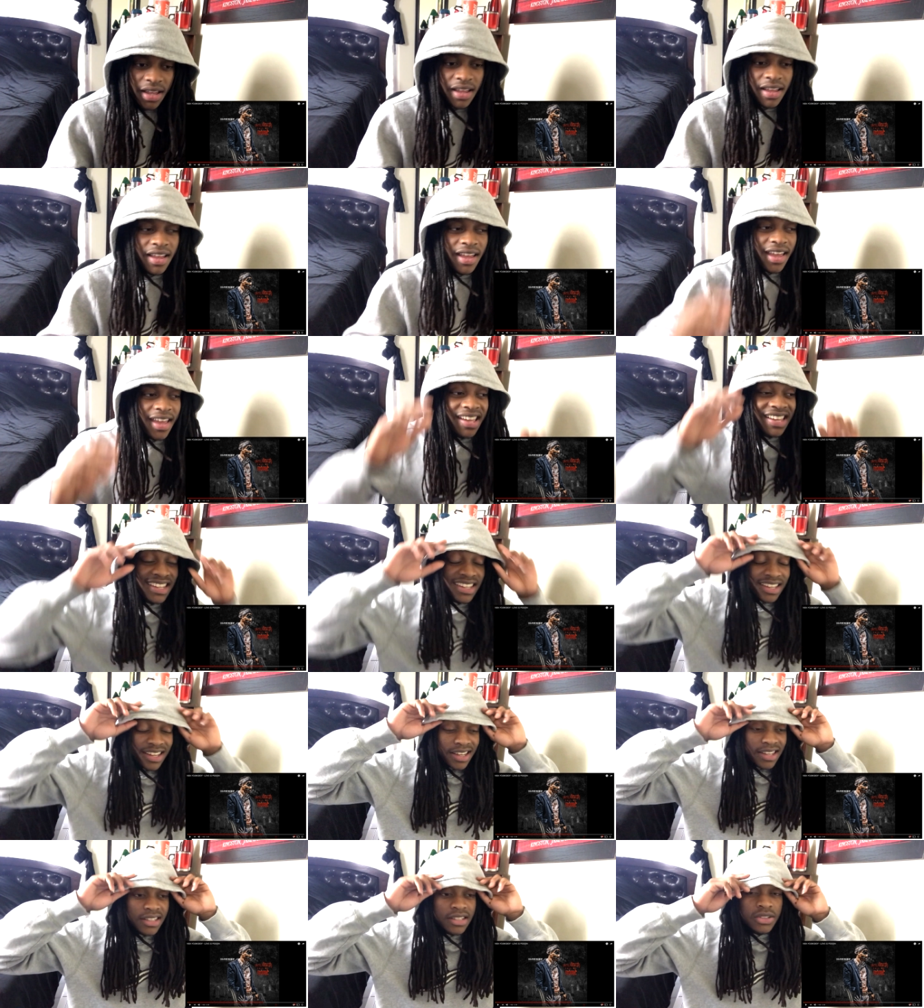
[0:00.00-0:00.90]
I
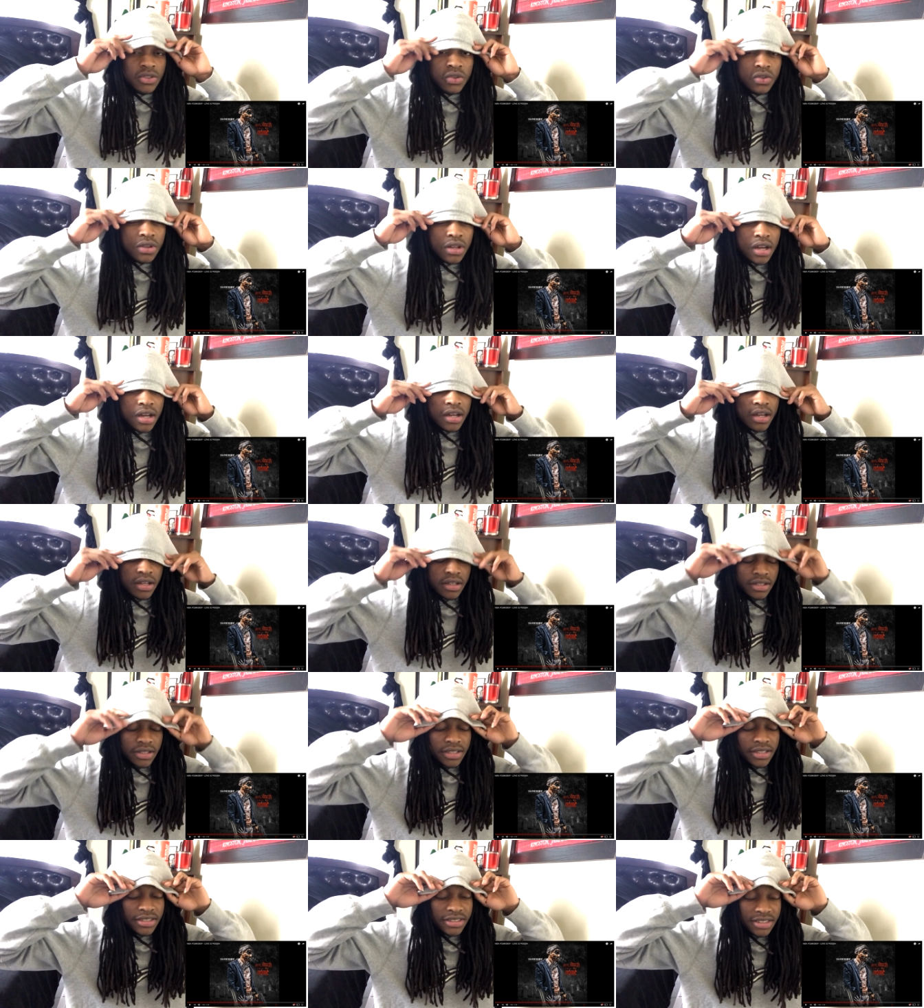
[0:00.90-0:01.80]
I ain't gonna lie.
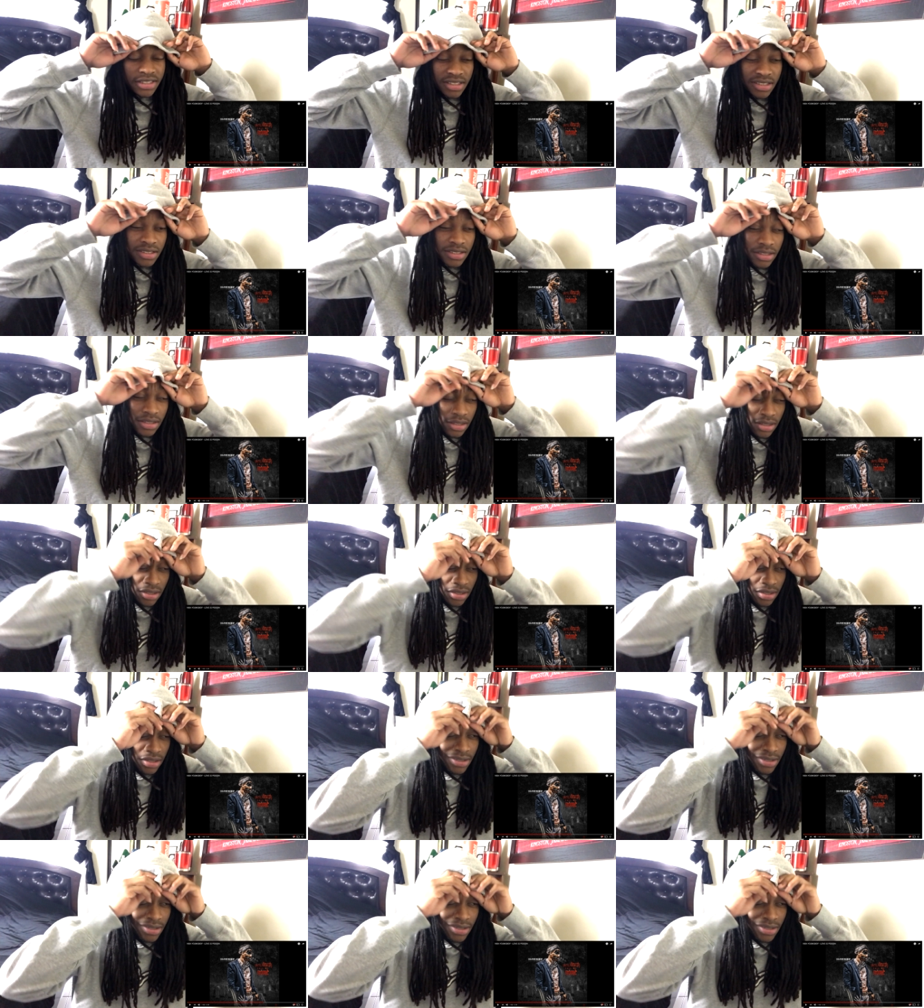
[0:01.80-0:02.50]
He should have.